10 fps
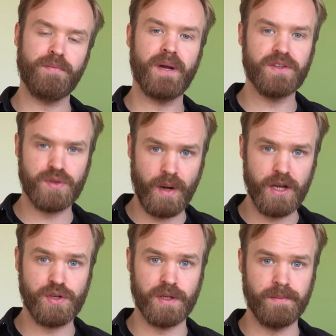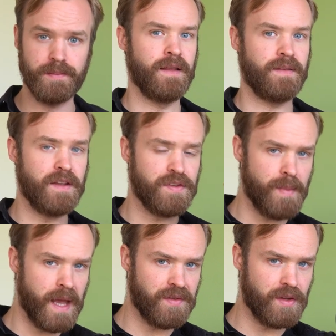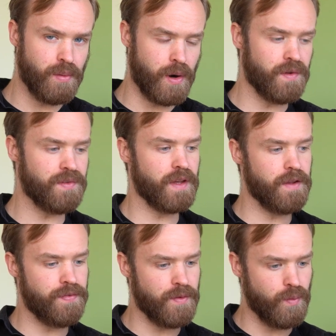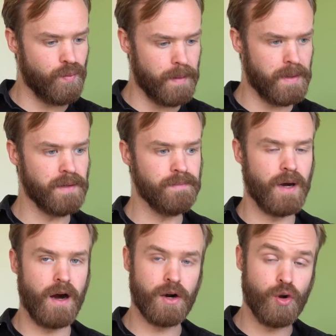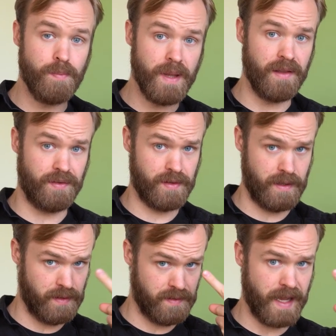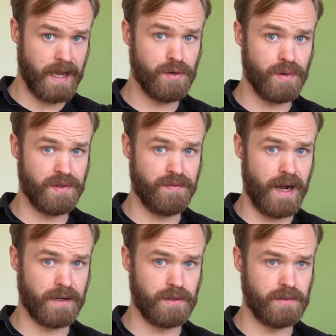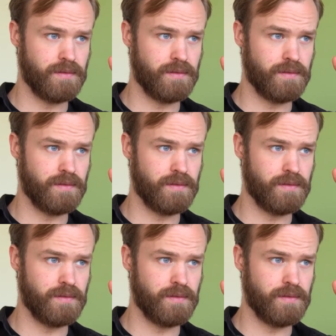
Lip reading: of menstruation. This makes it worse if women are obese. Second risk factor,